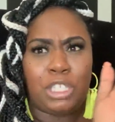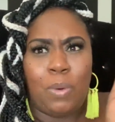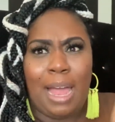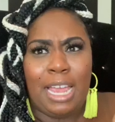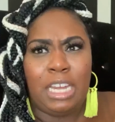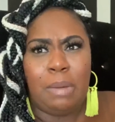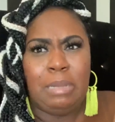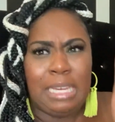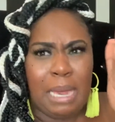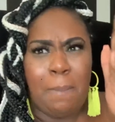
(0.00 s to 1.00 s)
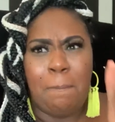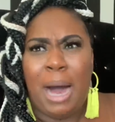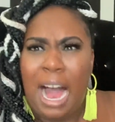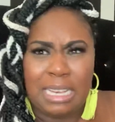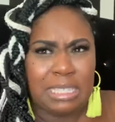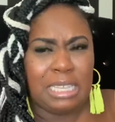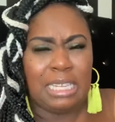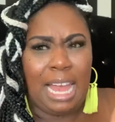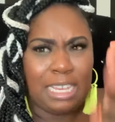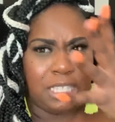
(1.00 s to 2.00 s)
So I end up looking
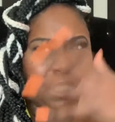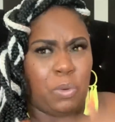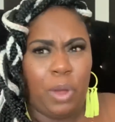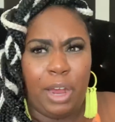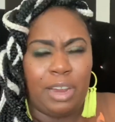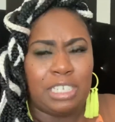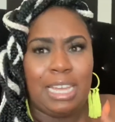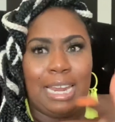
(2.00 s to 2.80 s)
boxy, like squarish.